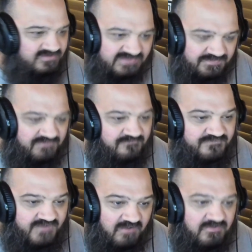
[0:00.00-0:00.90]
something
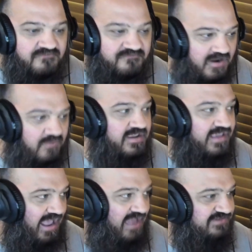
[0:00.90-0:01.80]
very, very
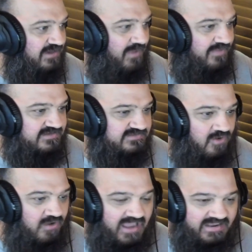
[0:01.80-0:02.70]
catchy about this
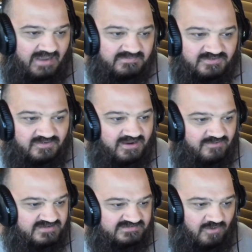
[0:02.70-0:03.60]
song. I could absolutely
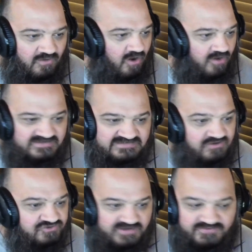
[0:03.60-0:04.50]
hear this song on a
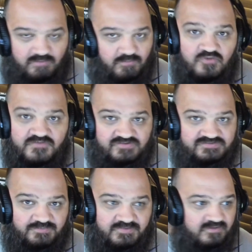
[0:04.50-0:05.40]
soundtrack to a movie or
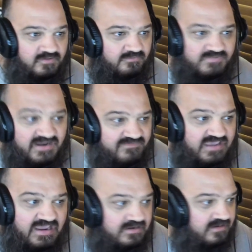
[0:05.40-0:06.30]
something. Not even
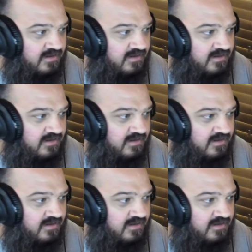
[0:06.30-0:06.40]
kidding.